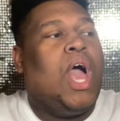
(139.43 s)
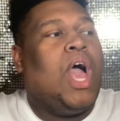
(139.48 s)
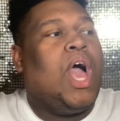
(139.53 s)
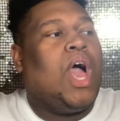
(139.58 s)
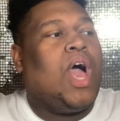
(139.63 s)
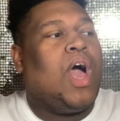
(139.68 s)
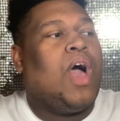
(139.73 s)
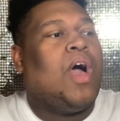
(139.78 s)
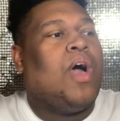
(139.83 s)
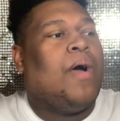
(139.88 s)

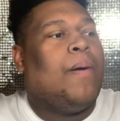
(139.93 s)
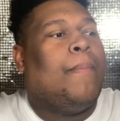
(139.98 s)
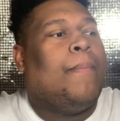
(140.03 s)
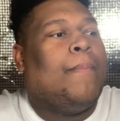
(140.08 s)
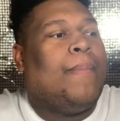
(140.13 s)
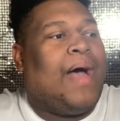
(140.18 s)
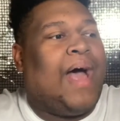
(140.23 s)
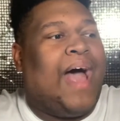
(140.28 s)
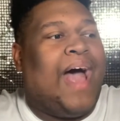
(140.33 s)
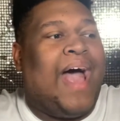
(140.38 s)

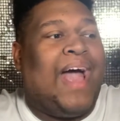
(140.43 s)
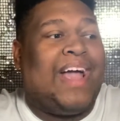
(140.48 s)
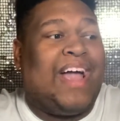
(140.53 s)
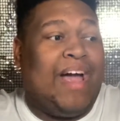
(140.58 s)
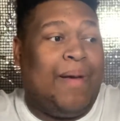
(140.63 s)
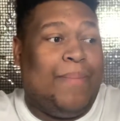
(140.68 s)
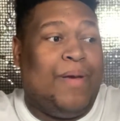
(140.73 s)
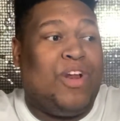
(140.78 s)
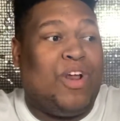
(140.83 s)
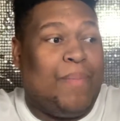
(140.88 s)
I
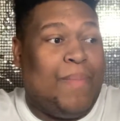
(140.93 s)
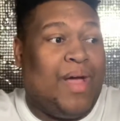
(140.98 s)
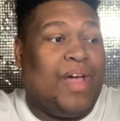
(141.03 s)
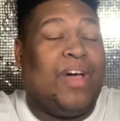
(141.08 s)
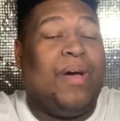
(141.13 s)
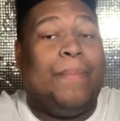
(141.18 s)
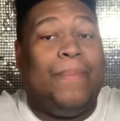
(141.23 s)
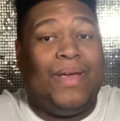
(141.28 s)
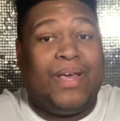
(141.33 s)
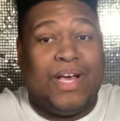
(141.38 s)
got better at
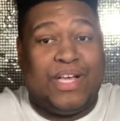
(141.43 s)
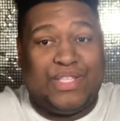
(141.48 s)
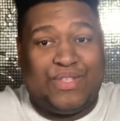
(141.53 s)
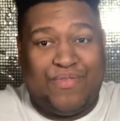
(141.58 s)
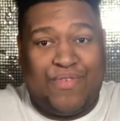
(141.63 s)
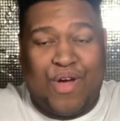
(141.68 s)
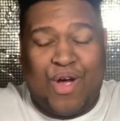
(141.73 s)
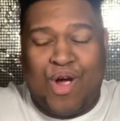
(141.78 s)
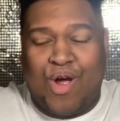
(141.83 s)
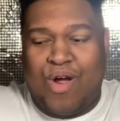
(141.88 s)
makeup because of
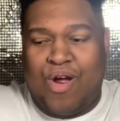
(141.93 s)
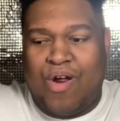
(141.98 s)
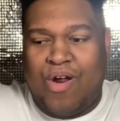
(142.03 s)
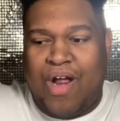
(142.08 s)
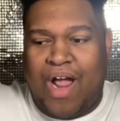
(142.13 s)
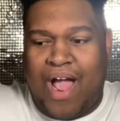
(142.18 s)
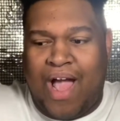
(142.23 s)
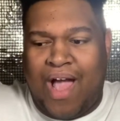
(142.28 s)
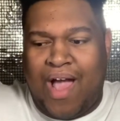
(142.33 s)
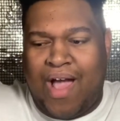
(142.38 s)

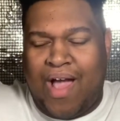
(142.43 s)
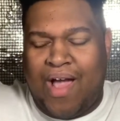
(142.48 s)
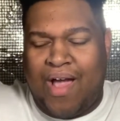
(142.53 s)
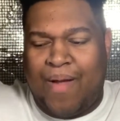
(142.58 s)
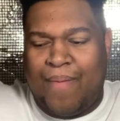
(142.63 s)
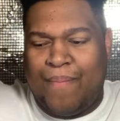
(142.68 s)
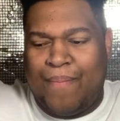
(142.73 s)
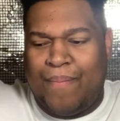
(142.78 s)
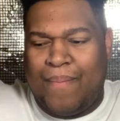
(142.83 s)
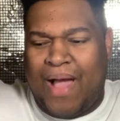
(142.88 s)
her.
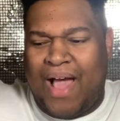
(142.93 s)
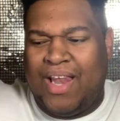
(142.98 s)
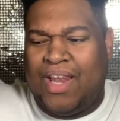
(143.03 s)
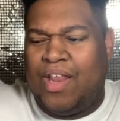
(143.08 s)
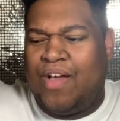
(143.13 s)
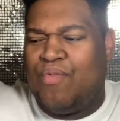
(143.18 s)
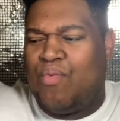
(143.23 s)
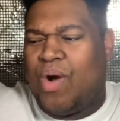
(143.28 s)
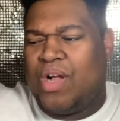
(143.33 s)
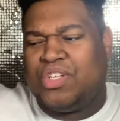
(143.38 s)
I
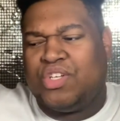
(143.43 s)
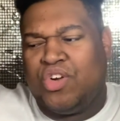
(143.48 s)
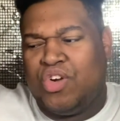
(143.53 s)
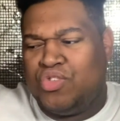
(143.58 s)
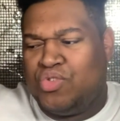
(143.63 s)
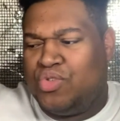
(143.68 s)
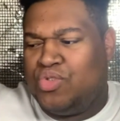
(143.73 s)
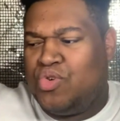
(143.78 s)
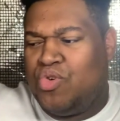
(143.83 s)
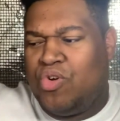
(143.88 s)
love watching her
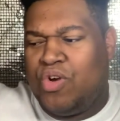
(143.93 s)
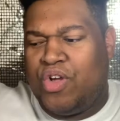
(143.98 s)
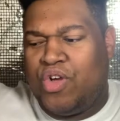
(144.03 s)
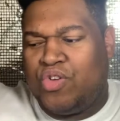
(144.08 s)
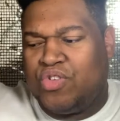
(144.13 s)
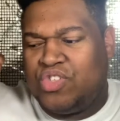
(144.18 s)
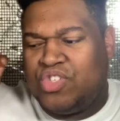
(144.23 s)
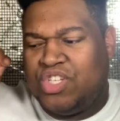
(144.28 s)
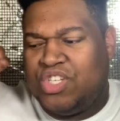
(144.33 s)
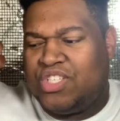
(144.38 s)

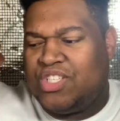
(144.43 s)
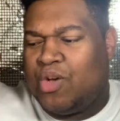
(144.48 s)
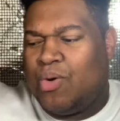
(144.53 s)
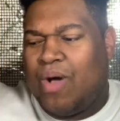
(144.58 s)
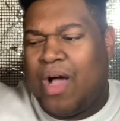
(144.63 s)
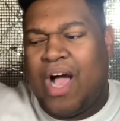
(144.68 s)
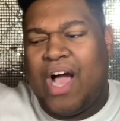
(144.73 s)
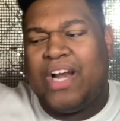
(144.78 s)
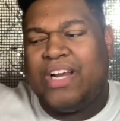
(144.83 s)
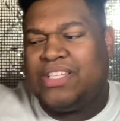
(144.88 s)
tutorials. She's so
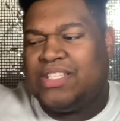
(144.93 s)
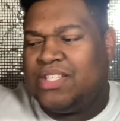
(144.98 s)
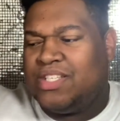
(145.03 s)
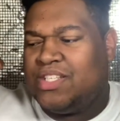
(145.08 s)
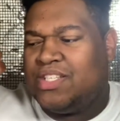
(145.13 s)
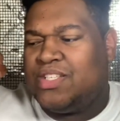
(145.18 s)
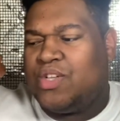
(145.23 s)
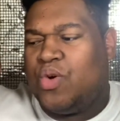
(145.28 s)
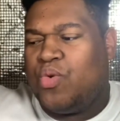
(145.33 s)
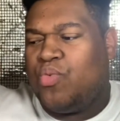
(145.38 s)
honest and
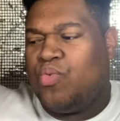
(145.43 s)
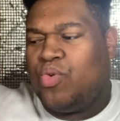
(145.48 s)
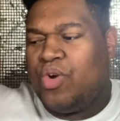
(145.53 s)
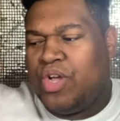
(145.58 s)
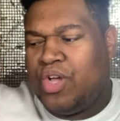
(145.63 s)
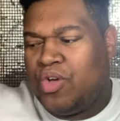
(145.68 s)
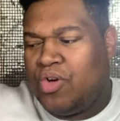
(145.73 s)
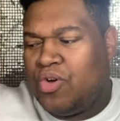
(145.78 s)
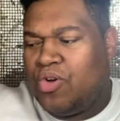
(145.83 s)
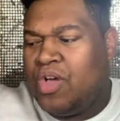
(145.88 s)
so
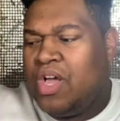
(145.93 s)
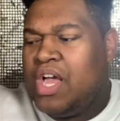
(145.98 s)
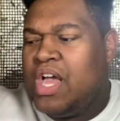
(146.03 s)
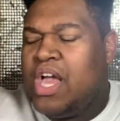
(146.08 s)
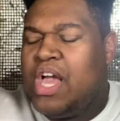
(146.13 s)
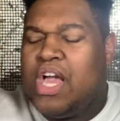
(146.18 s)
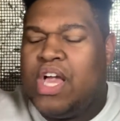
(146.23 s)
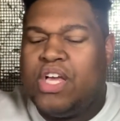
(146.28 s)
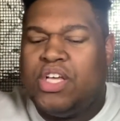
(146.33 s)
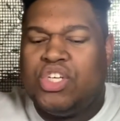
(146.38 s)
real.
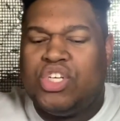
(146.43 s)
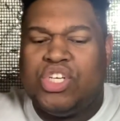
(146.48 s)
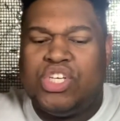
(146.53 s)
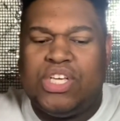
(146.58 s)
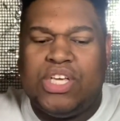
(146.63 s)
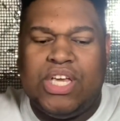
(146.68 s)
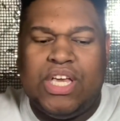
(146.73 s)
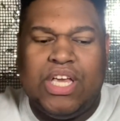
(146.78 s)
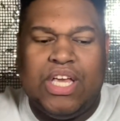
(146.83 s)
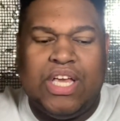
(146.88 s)

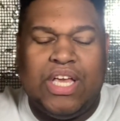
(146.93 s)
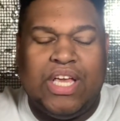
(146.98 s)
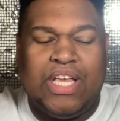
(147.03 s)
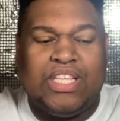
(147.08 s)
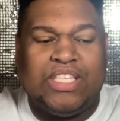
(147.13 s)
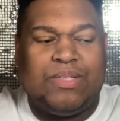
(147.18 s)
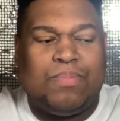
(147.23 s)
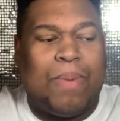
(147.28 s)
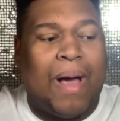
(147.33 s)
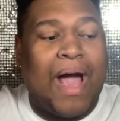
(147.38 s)
She
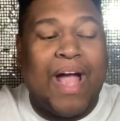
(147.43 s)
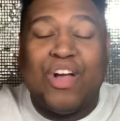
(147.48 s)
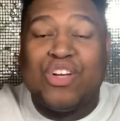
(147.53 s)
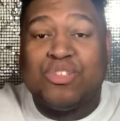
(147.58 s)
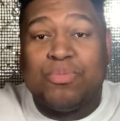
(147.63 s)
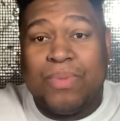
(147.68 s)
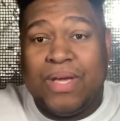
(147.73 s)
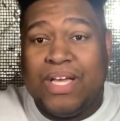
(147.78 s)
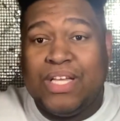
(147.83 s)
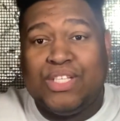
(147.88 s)
inspires
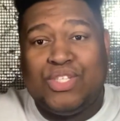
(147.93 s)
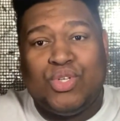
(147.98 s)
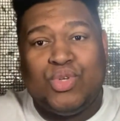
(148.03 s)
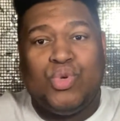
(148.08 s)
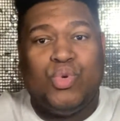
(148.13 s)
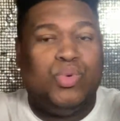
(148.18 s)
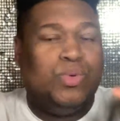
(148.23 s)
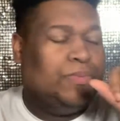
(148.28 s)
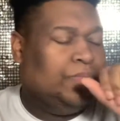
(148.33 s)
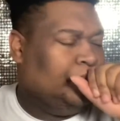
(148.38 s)
me
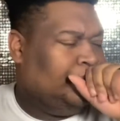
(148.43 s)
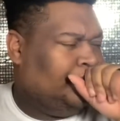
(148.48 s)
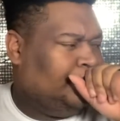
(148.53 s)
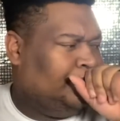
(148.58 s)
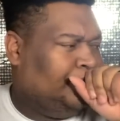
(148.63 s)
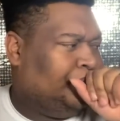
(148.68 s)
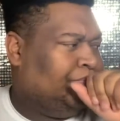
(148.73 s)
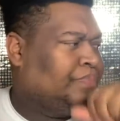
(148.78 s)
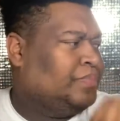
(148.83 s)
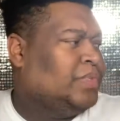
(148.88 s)

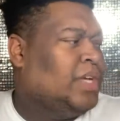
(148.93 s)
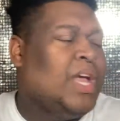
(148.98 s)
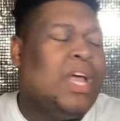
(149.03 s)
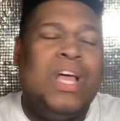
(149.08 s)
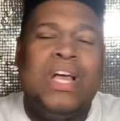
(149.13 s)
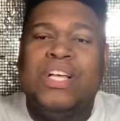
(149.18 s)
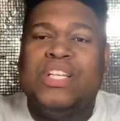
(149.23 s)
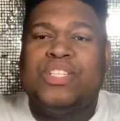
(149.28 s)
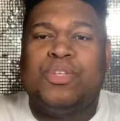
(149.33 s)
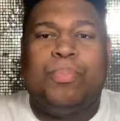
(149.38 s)
to
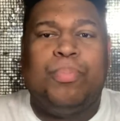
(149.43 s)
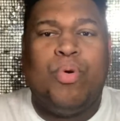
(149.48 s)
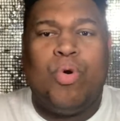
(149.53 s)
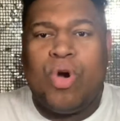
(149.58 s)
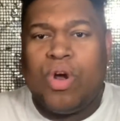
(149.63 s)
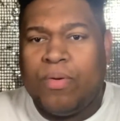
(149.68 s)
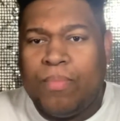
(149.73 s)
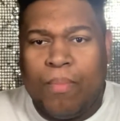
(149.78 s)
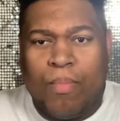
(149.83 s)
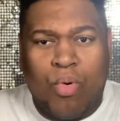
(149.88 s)

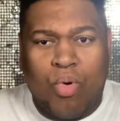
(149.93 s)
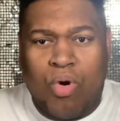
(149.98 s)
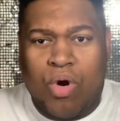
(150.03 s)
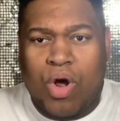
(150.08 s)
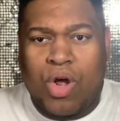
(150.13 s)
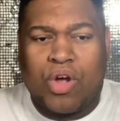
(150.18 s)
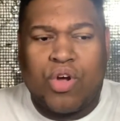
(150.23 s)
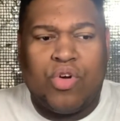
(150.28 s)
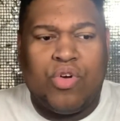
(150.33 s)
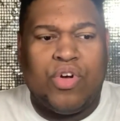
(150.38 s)
support more
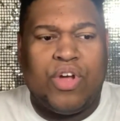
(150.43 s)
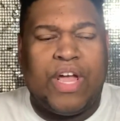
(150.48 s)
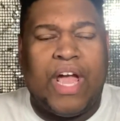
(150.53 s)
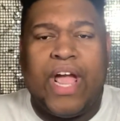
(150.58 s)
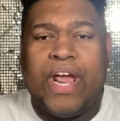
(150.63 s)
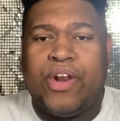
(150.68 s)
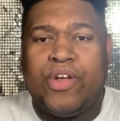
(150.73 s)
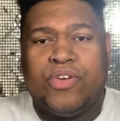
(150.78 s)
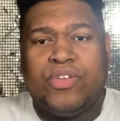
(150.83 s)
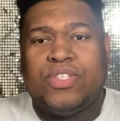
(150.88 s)

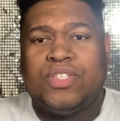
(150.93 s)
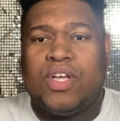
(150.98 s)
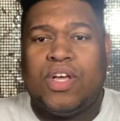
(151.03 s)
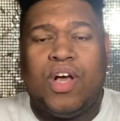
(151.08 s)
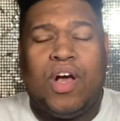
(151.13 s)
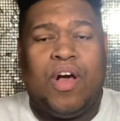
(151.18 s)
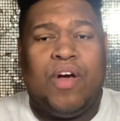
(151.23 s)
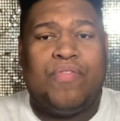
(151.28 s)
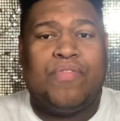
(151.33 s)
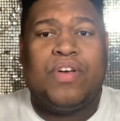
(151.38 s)
creators
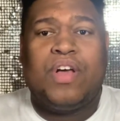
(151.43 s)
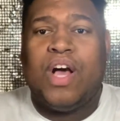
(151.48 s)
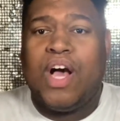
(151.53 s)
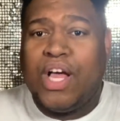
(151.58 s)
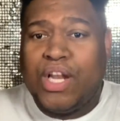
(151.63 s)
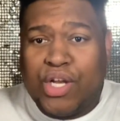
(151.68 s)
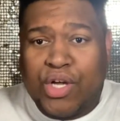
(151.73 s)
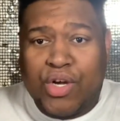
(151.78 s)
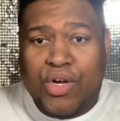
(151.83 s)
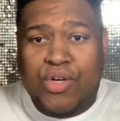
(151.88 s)
of
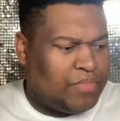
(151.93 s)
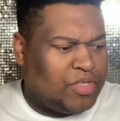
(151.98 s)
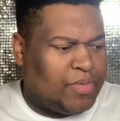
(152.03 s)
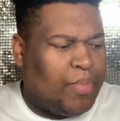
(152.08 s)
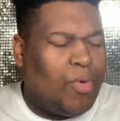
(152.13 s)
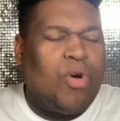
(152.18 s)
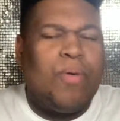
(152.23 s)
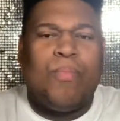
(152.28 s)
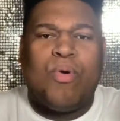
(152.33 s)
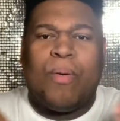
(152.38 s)
color,
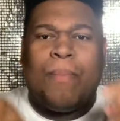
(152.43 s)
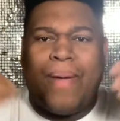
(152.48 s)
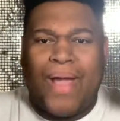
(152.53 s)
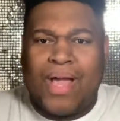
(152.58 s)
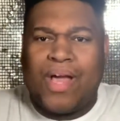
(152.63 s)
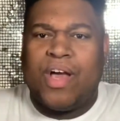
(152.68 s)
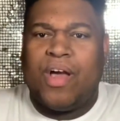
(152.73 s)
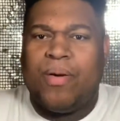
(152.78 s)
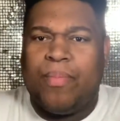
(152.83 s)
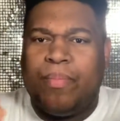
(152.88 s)
support more
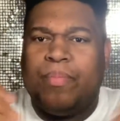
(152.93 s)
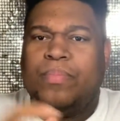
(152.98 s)
makeup